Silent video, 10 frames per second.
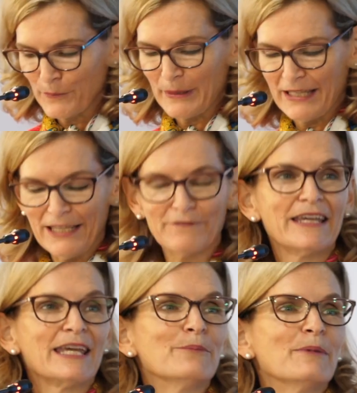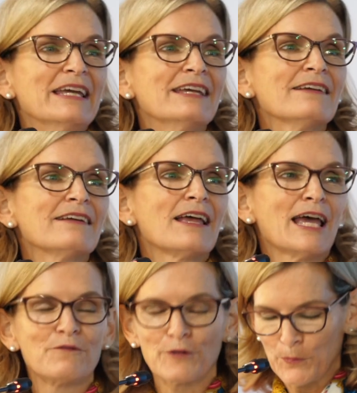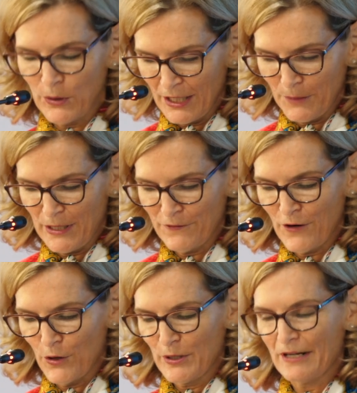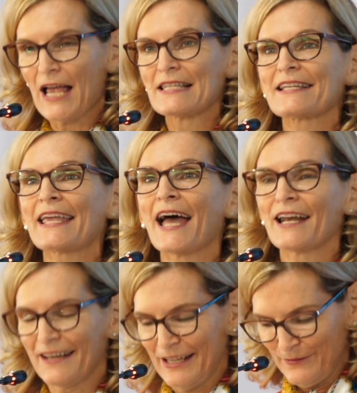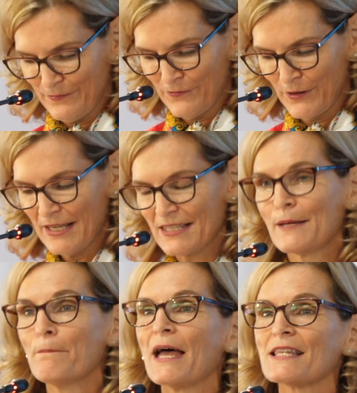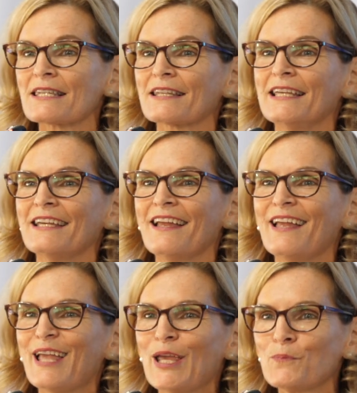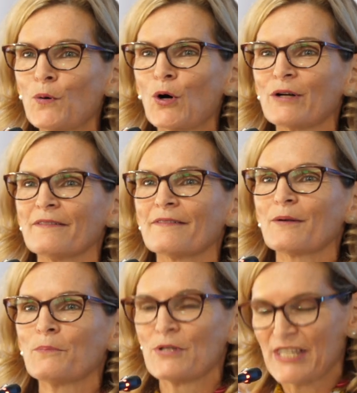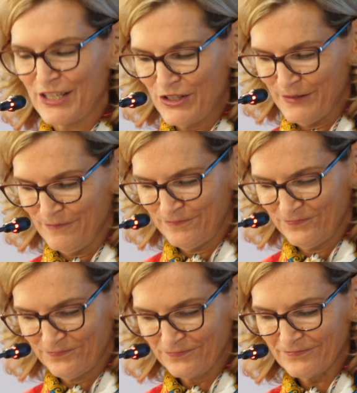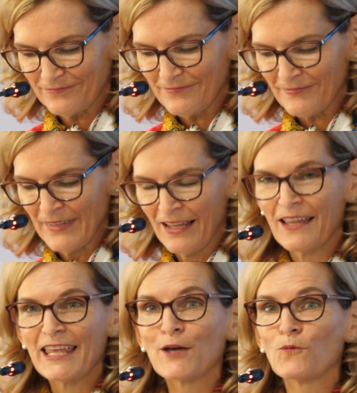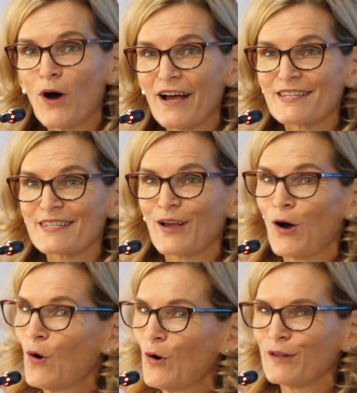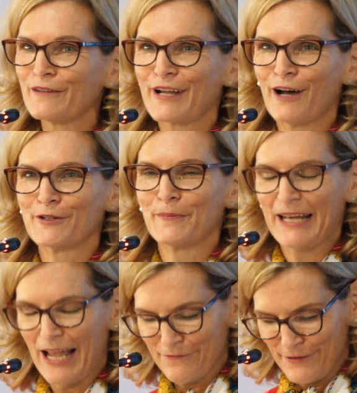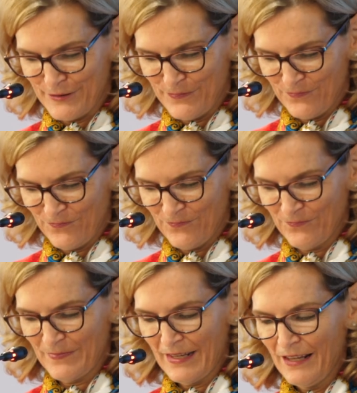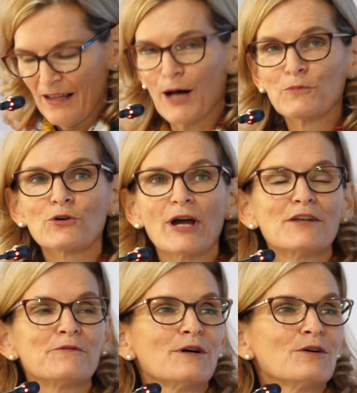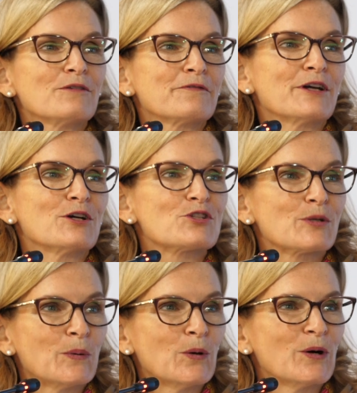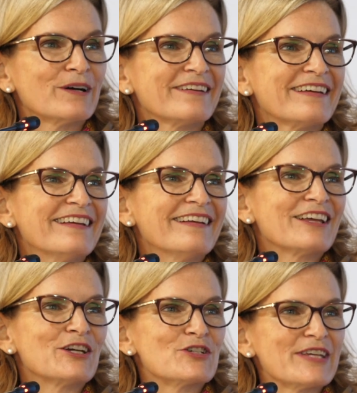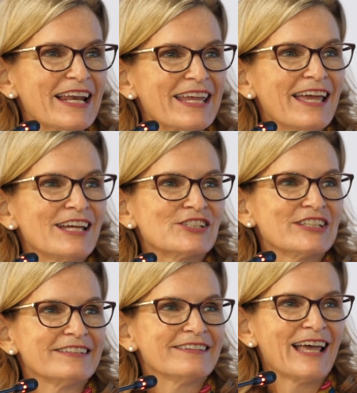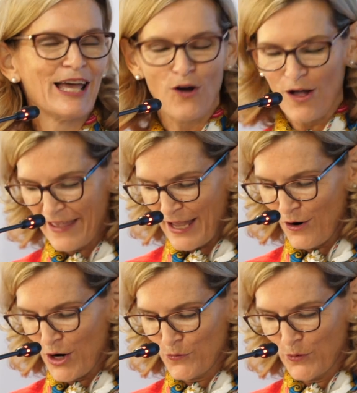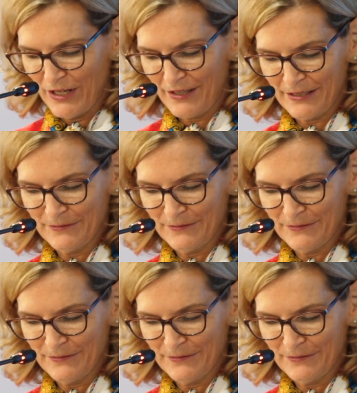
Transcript: believing in me and for putting me forward as a candidate for this immensely important position. It was a whole of government effort. I'm grateful for your support, your dedication, and all that hard work.